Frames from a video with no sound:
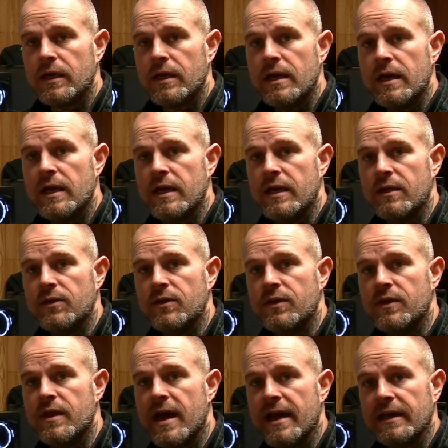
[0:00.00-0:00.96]
and
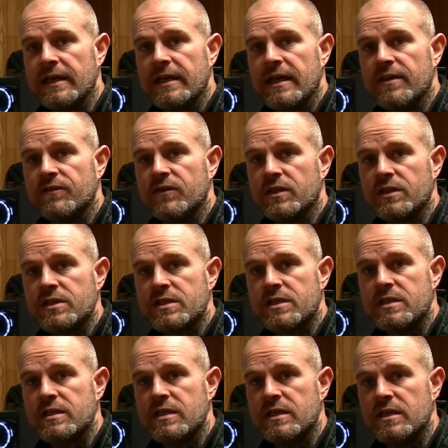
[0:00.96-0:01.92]
that gave us
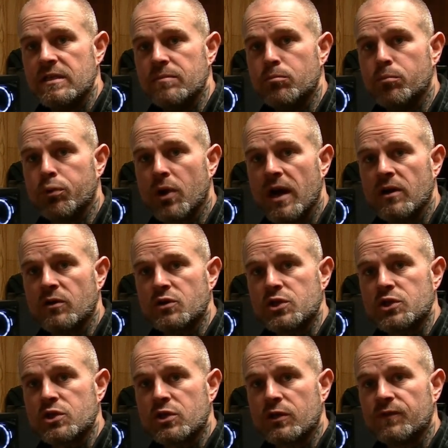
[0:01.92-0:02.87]
the brown
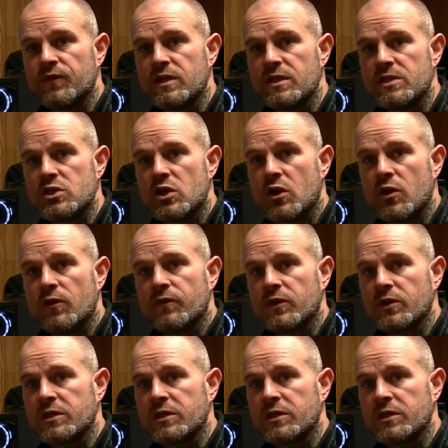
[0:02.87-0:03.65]
surface over